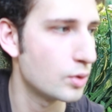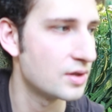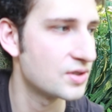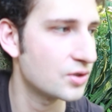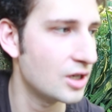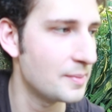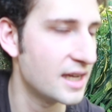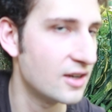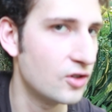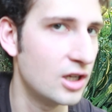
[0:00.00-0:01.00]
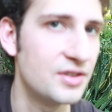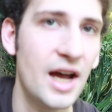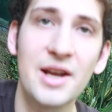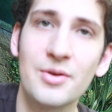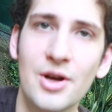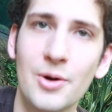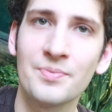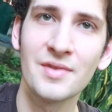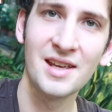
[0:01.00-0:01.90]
with screaming involved? I don't know.